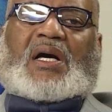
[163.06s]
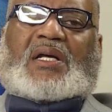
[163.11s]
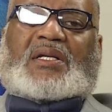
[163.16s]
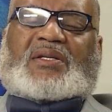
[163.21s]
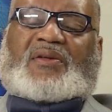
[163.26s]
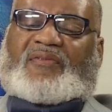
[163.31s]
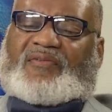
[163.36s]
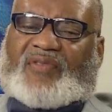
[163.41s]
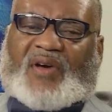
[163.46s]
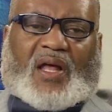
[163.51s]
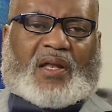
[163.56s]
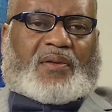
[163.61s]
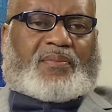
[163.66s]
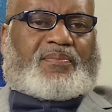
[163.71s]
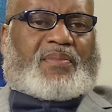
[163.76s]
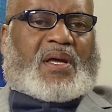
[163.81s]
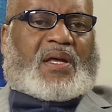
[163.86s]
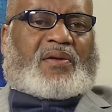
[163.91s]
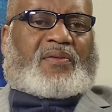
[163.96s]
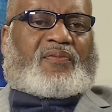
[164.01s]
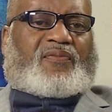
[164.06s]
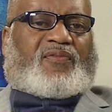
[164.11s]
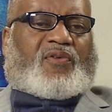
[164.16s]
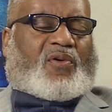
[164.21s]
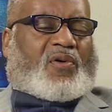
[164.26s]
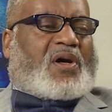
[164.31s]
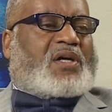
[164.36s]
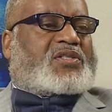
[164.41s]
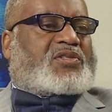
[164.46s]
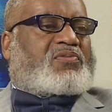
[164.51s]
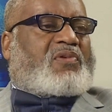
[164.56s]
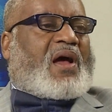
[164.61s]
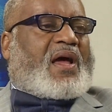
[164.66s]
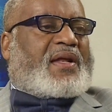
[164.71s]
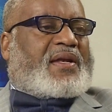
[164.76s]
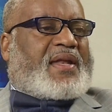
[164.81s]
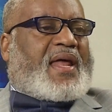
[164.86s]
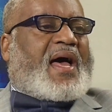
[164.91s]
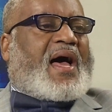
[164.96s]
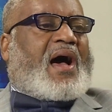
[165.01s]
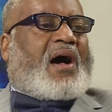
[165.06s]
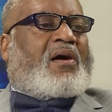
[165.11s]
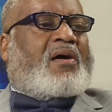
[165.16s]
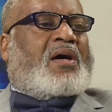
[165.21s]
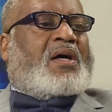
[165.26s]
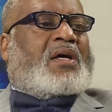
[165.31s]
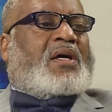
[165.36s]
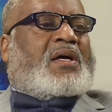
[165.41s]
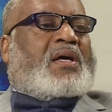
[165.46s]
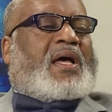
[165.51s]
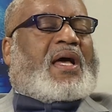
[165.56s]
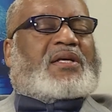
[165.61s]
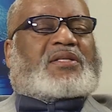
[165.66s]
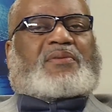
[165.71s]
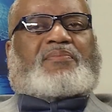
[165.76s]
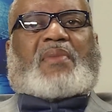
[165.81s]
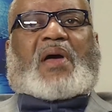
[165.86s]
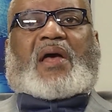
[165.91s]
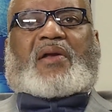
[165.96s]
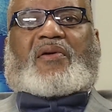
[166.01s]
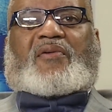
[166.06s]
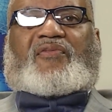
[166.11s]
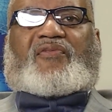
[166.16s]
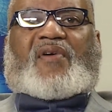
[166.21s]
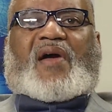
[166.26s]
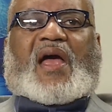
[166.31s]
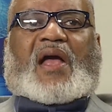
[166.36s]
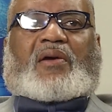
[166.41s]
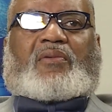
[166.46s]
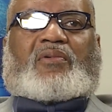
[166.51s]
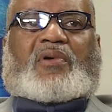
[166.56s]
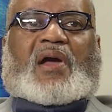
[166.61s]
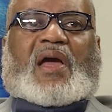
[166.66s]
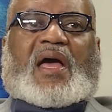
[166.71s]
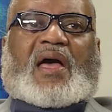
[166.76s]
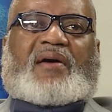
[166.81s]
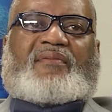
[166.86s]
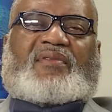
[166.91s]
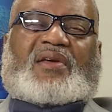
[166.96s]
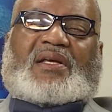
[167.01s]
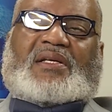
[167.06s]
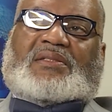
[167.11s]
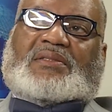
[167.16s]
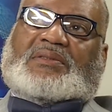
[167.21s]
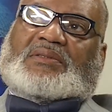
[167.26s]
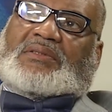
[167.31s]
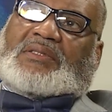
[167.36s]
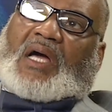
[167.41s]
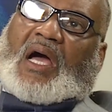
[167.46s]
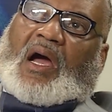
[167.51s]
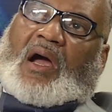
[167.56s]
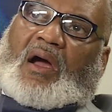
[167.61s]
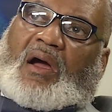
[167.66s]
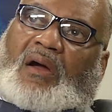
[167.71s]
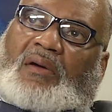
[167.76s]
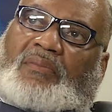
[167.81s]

development for us right now. As a matter of fact, we're having our